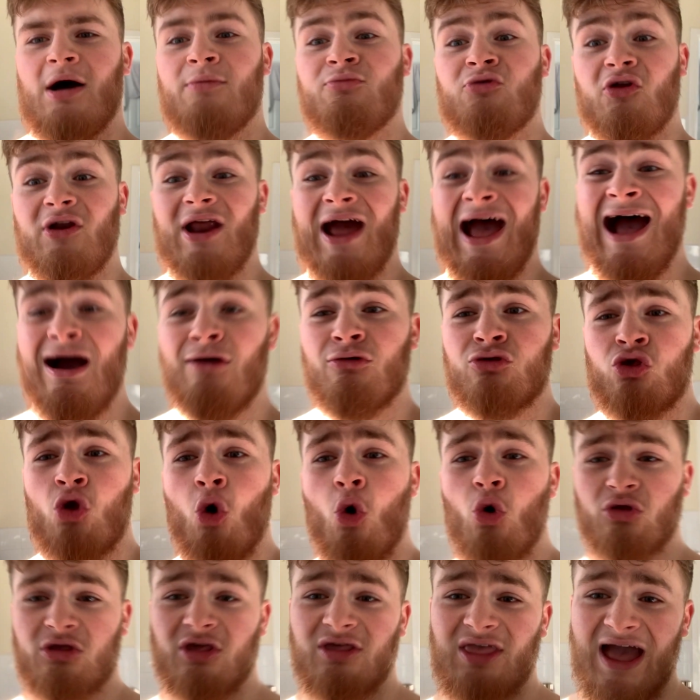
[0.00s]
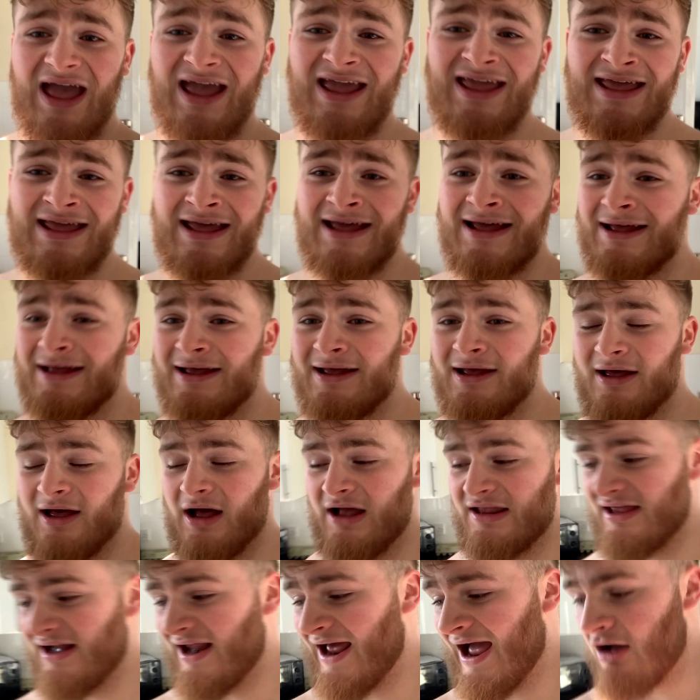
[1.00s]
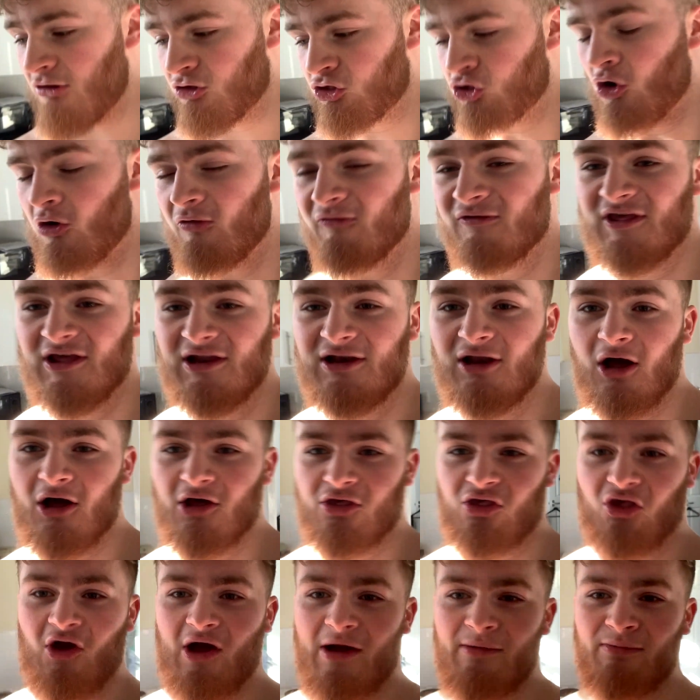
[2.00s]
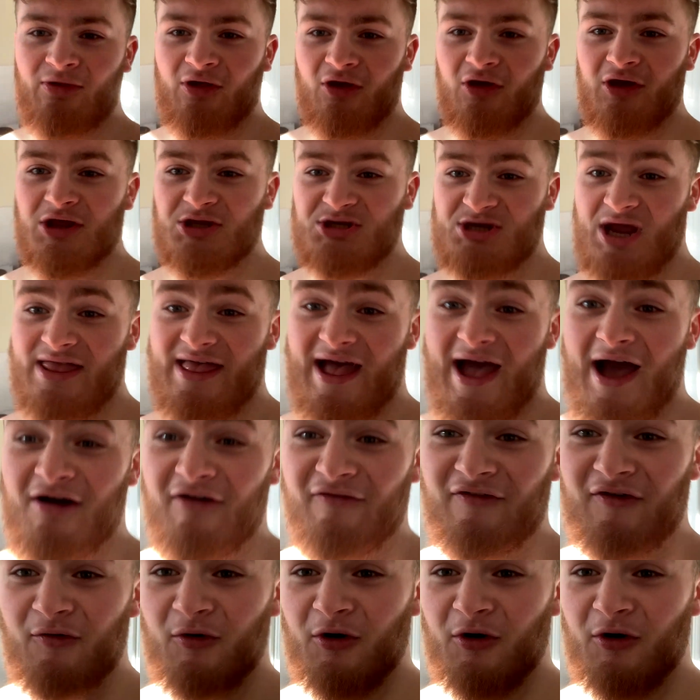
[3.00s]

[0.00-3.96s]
I'm doing a house tour today. I did a house tour obviously last time, so you can check that out if you